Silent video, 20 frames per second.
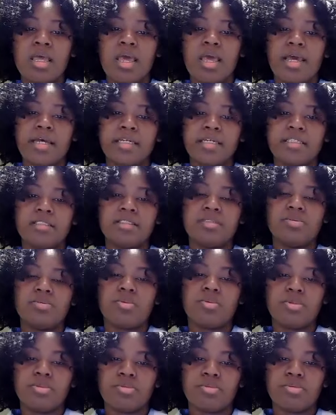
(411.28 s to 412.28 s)
has
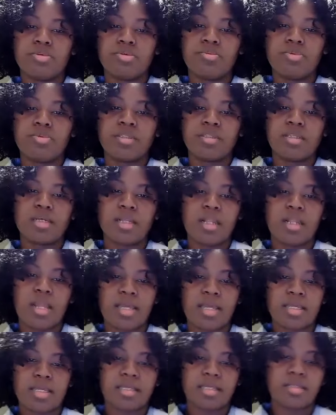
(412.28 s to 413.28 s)
went through with the
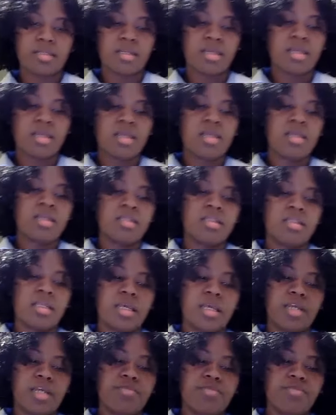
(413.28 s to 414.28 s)
client.
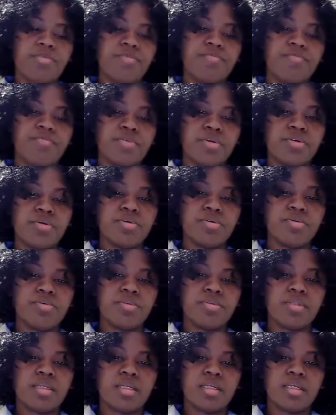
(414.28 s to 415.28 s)
They review
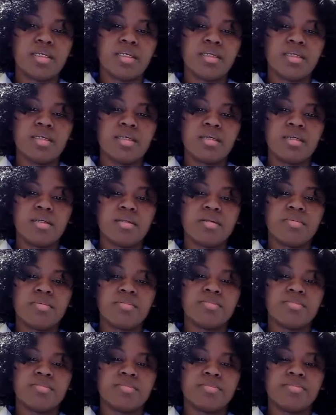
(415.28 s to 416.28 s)
the
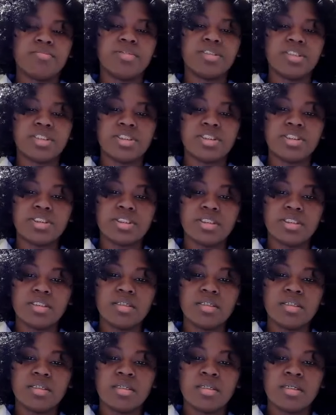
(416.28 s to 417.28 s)

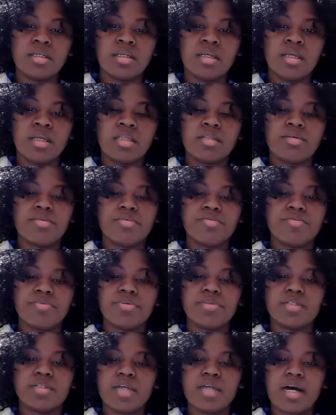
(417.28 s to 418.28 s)
petition, they
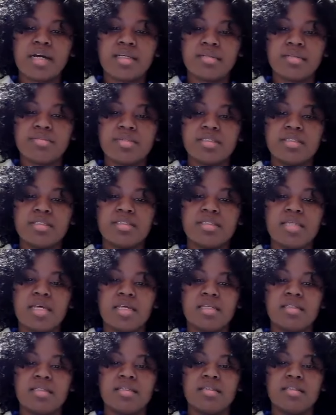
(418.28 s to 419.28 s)
review the documents
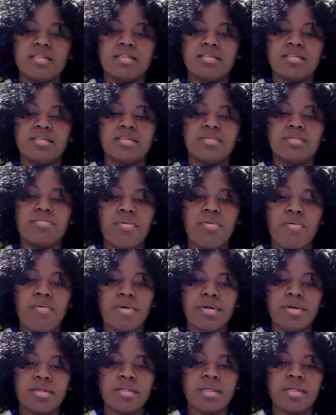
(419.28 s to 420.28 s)
that
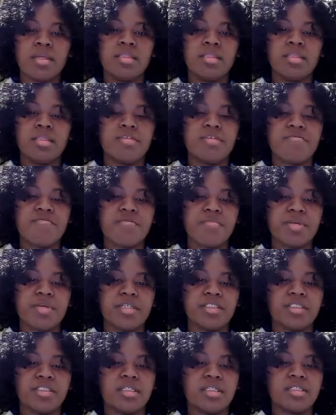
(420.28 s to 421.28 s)
support the
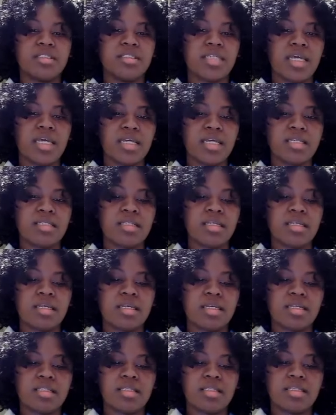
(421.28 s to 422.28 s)
information contained
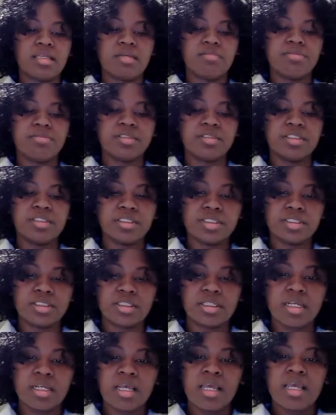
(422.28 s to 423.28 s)
in the
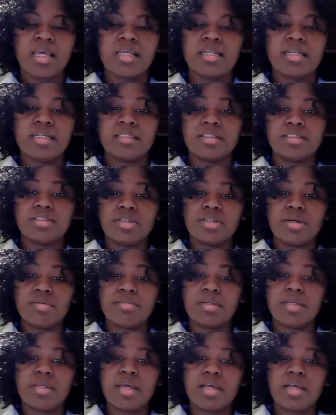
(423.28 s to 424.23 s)
petition, and they determine